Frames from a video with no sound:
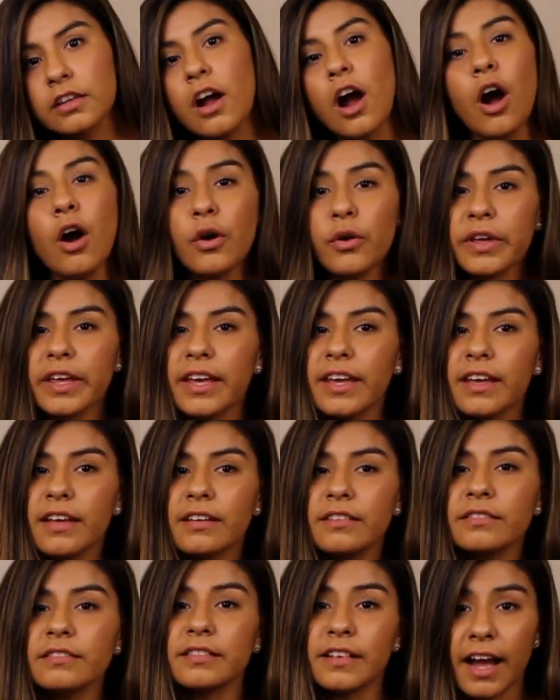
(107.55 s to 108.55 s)

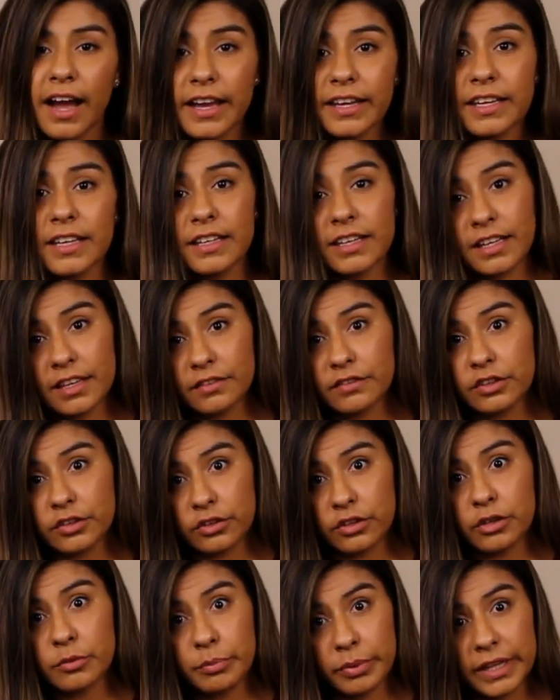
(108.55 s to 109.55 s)
Okay, I can give you
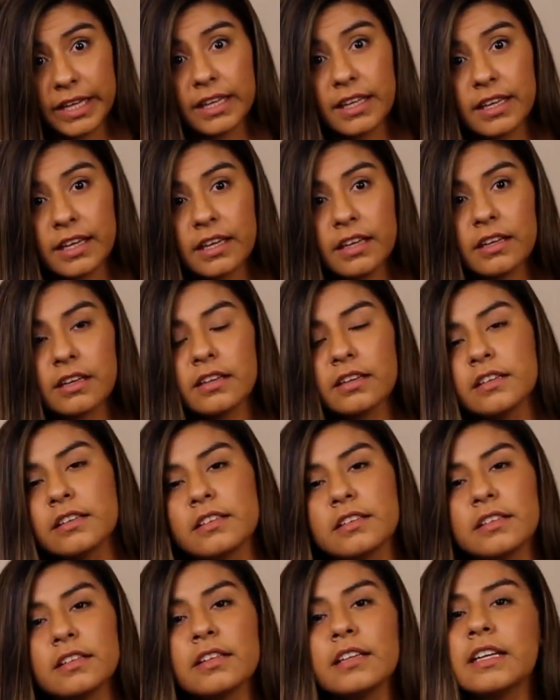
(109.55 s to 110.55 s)
your blanket.
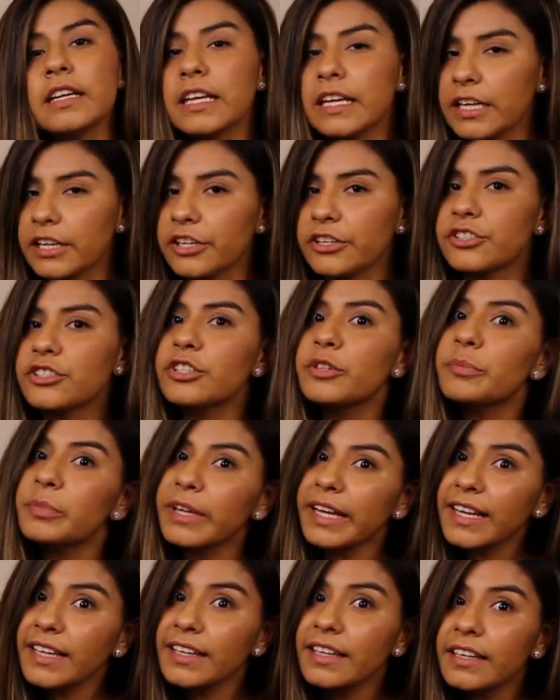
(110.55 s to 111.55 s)
Here's your
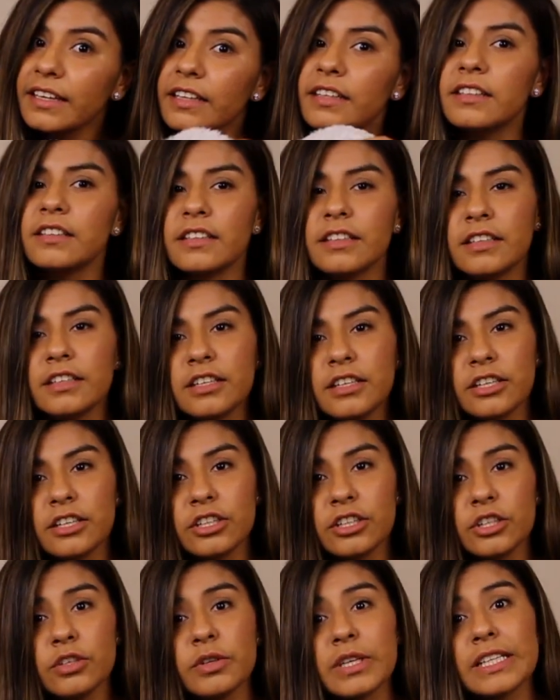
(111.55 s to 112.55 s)
blanket.
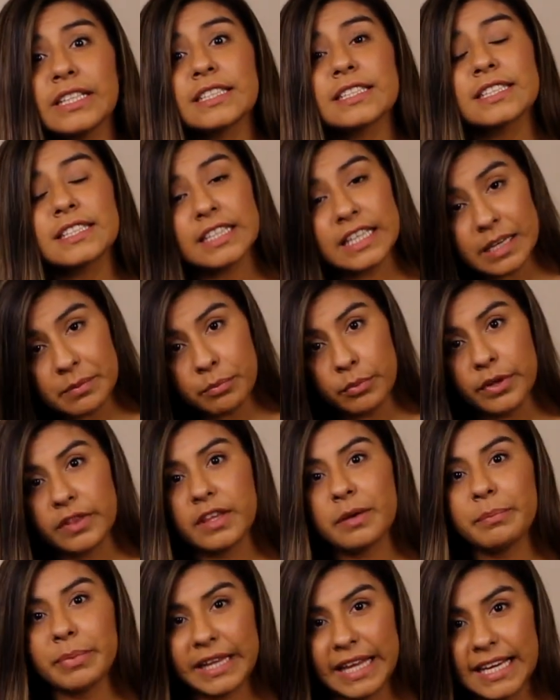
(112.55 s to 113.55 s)
You can sleep with a
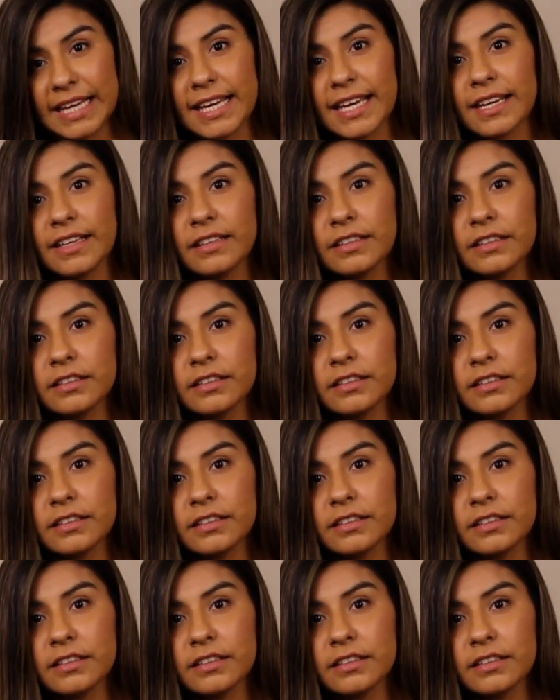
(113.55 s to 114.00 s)
blanket."